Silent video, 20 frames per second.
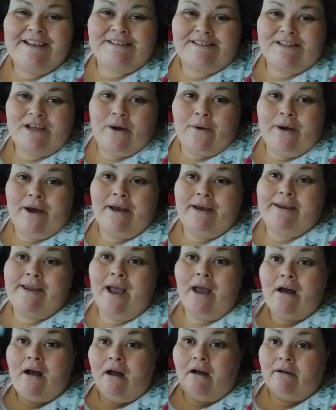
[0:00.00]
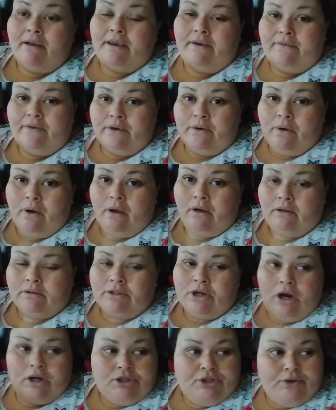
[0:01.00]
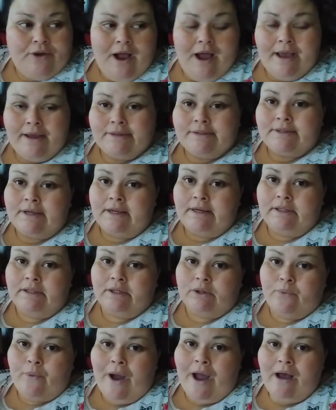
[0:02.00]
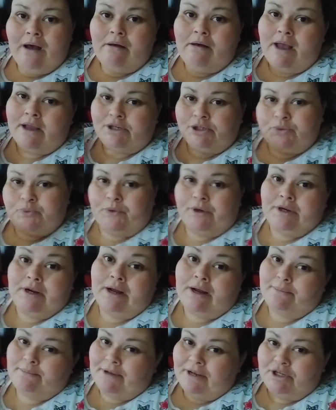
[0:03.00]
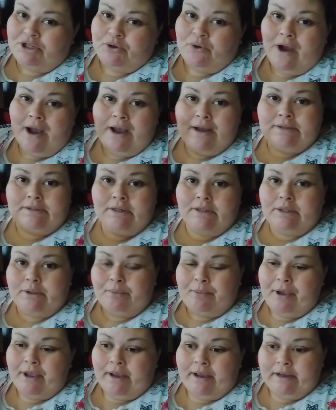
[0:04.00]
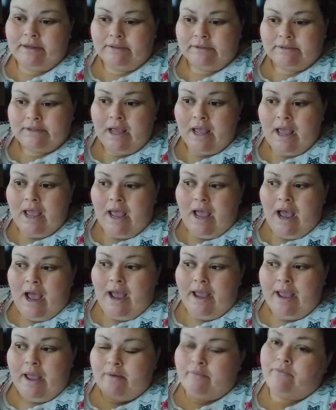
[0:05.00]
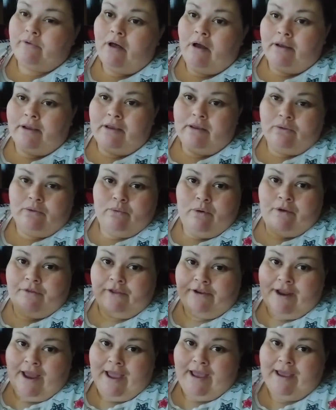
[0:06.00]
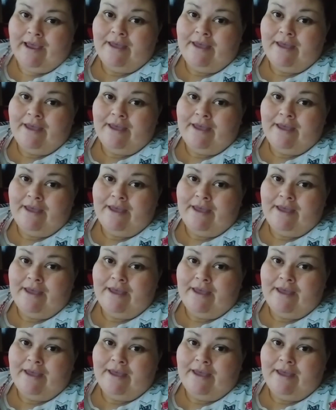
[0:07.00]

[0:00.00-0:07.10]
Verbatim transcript: so uh, yeah, I'll give you. I'll talk to you guys in a little while. I just wanted to update you guys a little bit because I am vlogging throughout the day,